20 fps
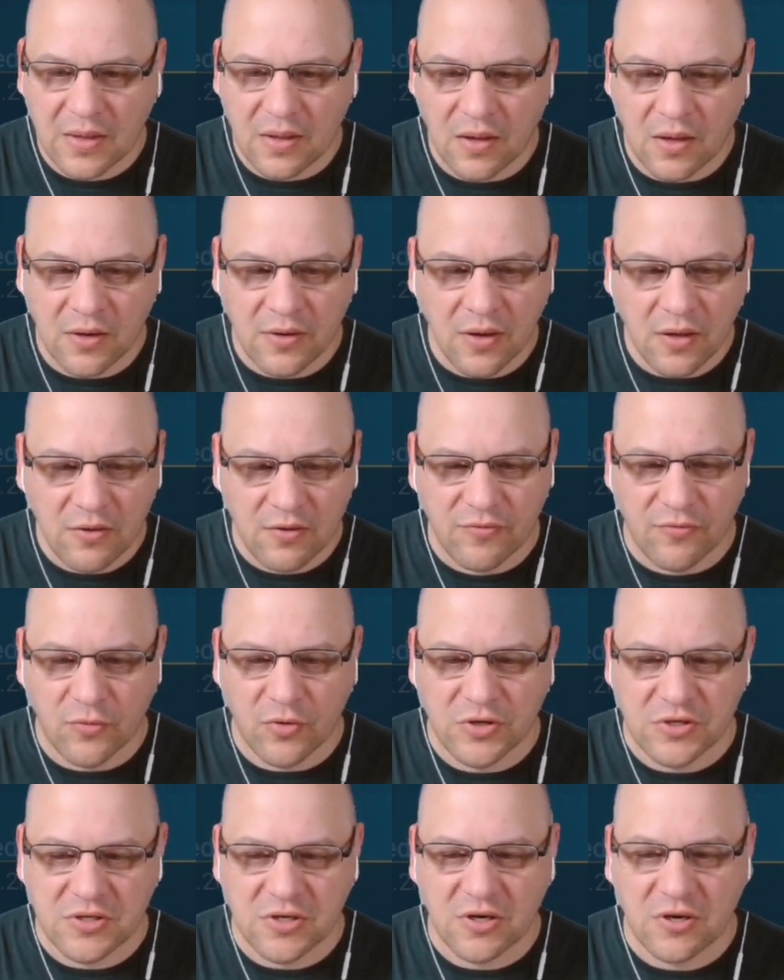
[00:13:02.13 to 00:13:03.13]
Another
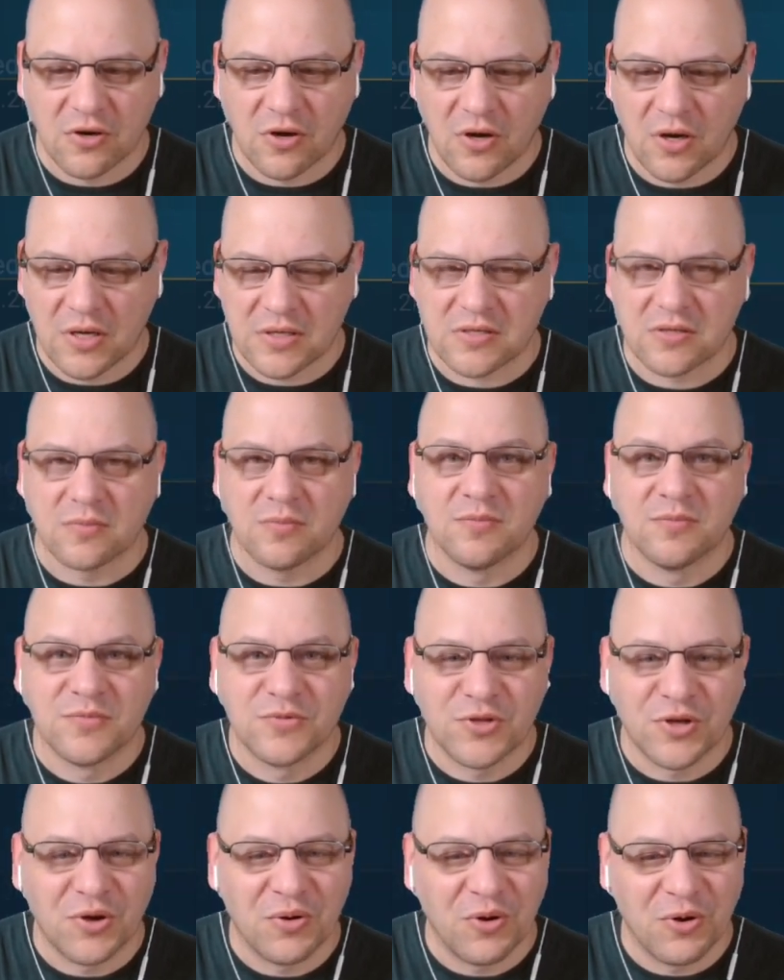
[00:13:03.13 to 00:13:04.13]
void shard. Awesome.
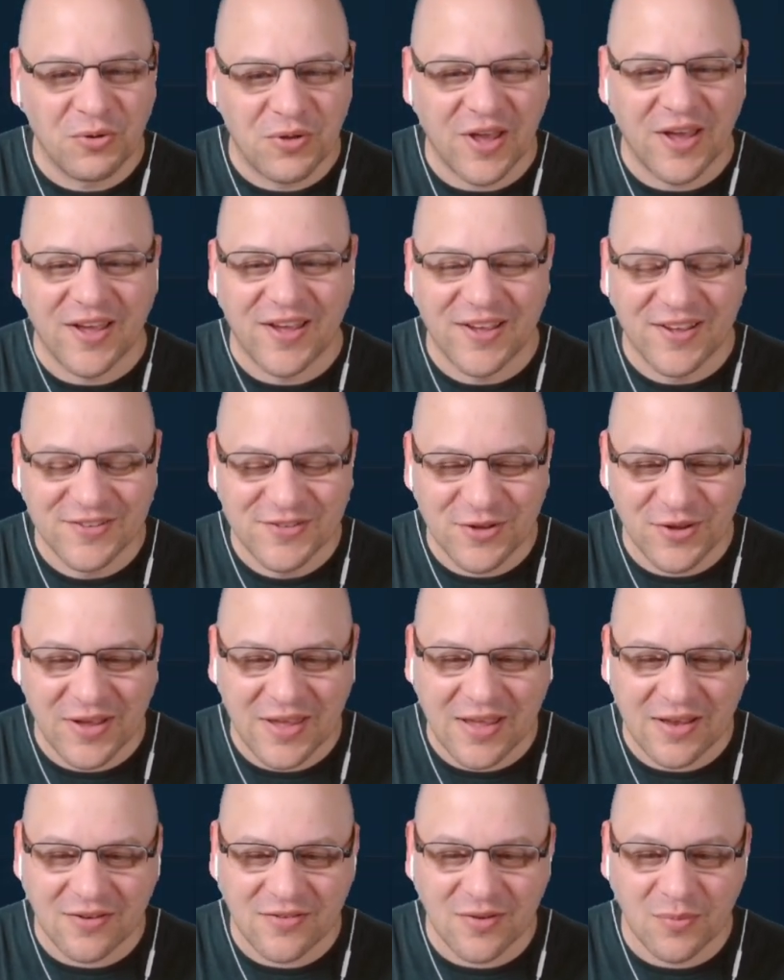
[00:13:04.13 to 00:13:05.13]
So, okay. So I
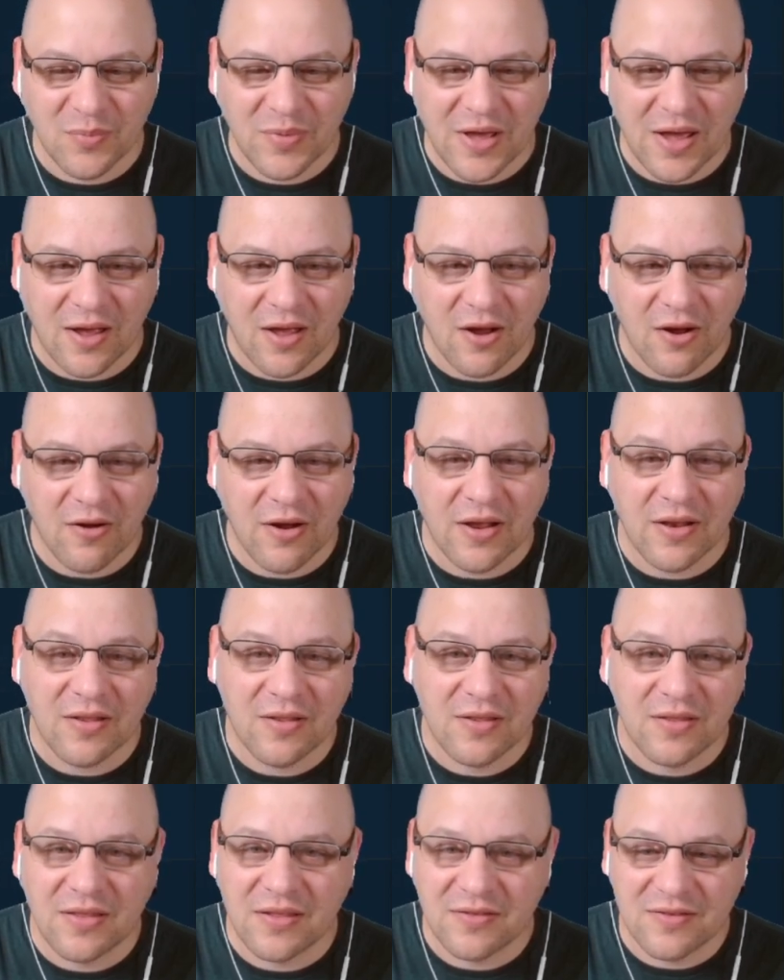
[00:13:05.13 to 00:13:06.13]
get some back. All right.
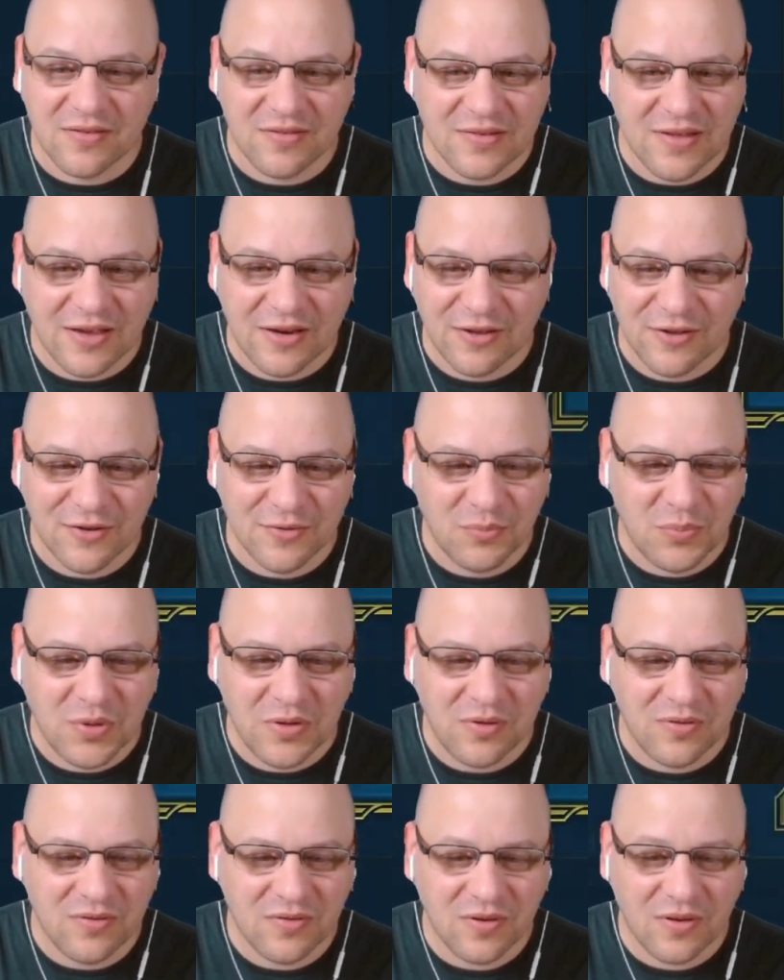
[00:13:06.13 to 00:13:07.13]
This is not a good
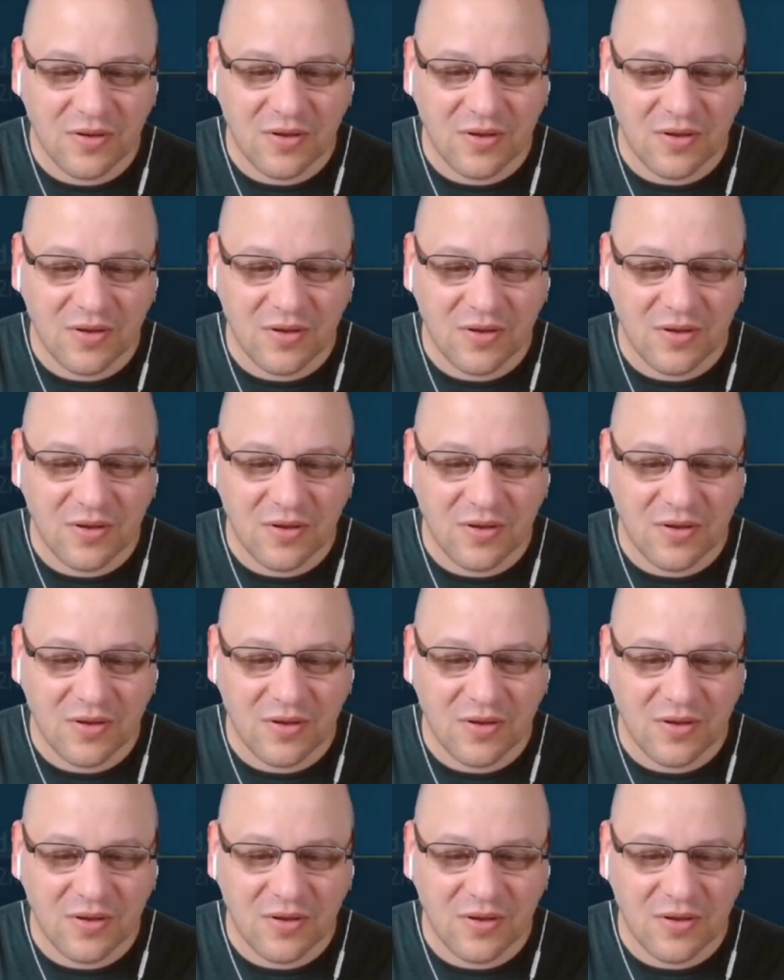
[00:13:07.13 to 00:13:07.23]
piece.